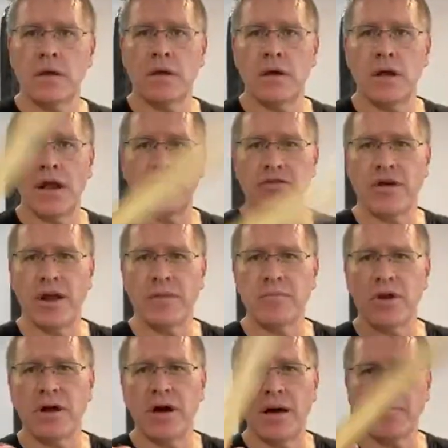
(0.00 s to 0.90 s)
And I thought, I'm
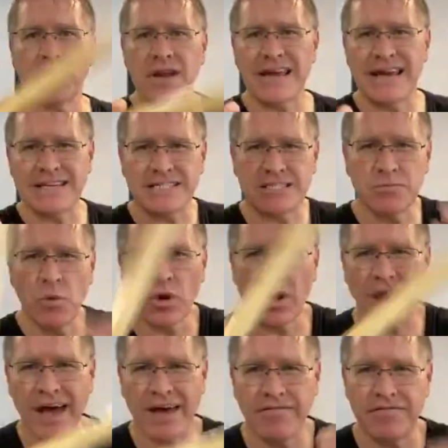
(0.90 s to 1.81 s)
gonna, I'm gonna get some more
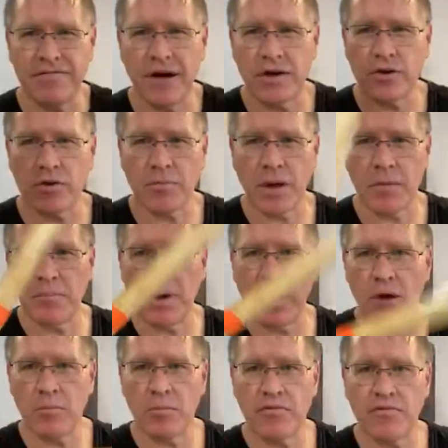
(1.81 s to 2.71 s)
life under my
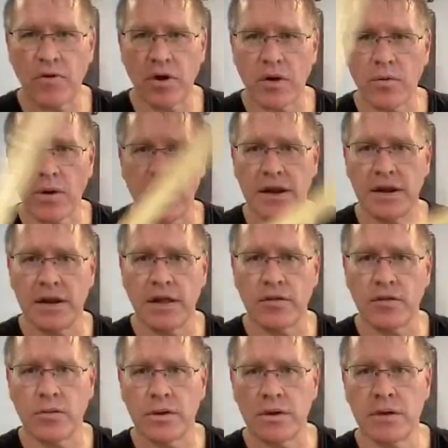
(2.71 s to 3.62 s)
belt before I
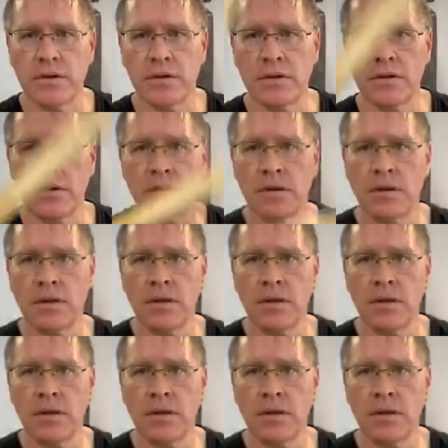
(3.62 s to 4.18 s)
write another one.